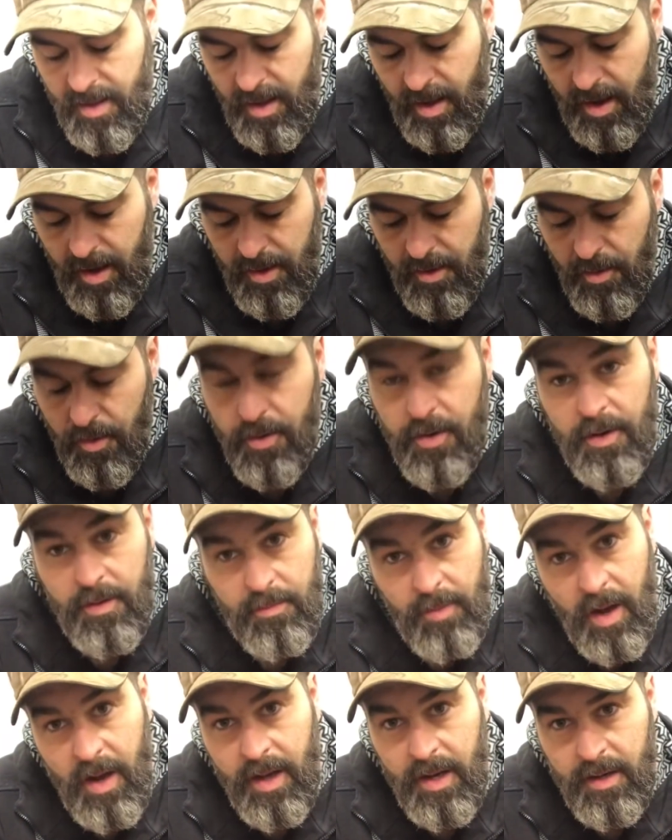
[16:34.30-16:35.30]
I ordered
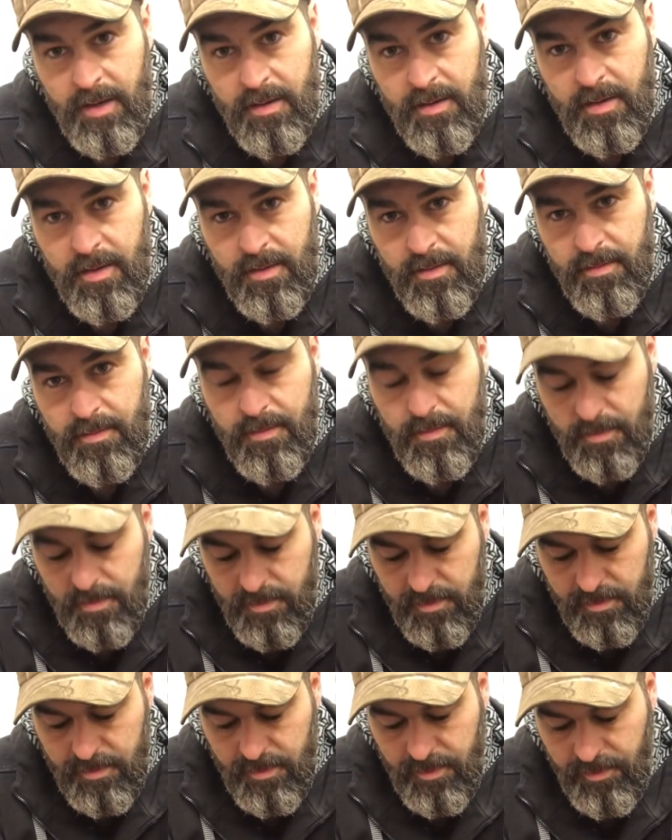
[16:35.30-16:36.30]
mine.
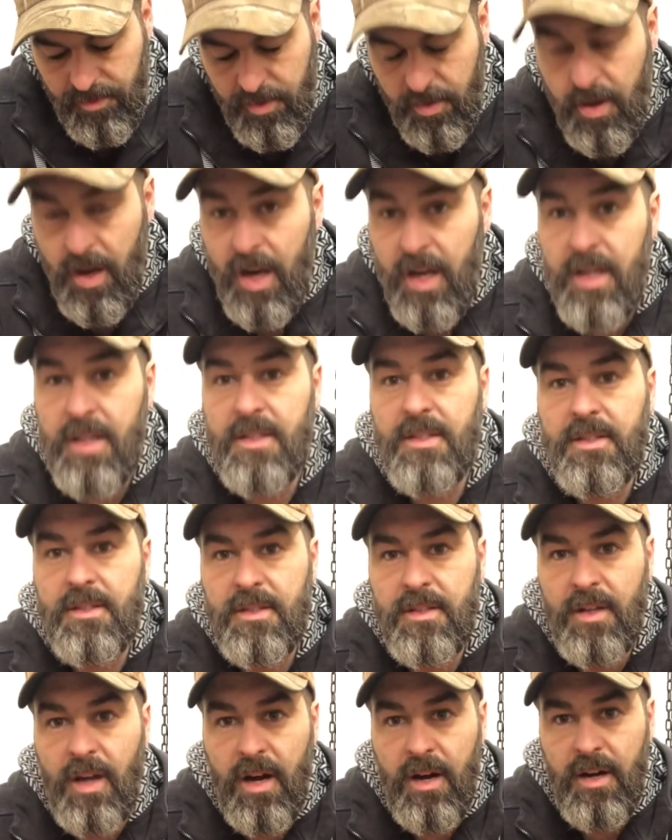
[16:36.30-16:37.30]
If you
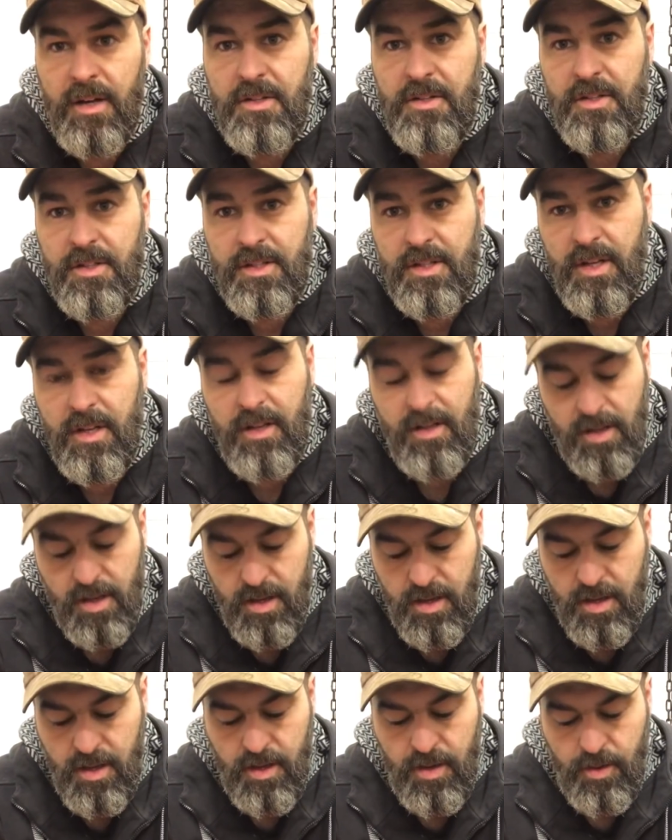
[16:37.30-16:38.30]
guys are interested,
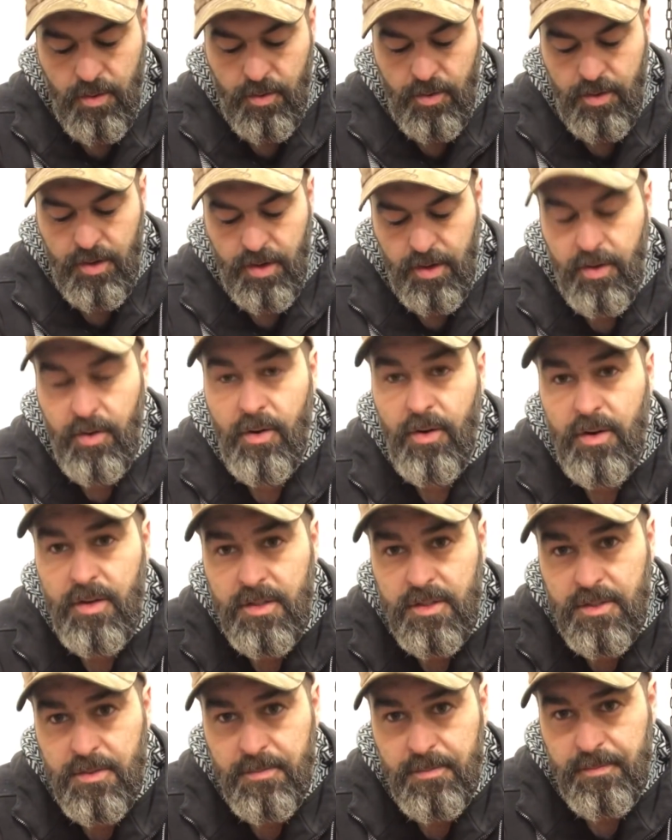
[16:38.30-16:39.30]
order
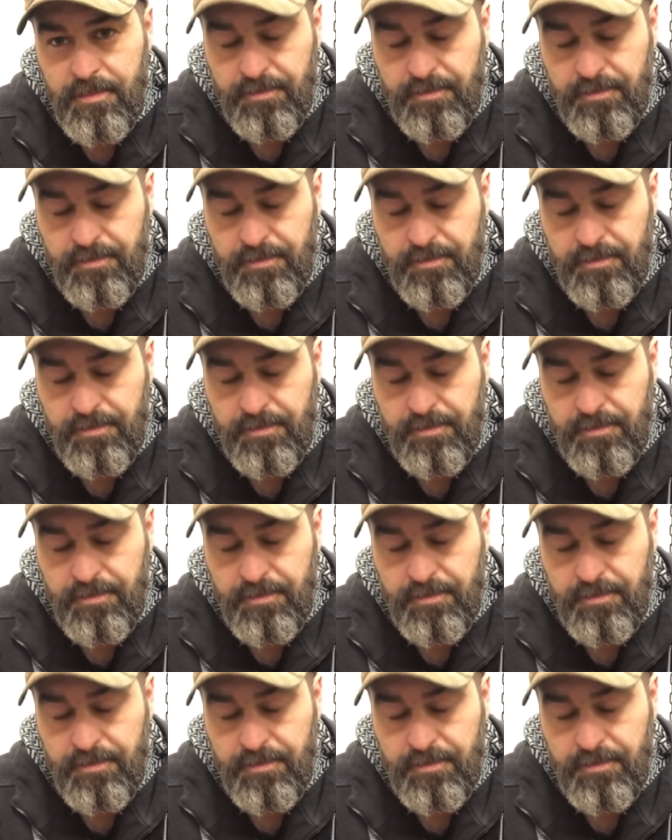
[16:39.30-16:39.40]
yours.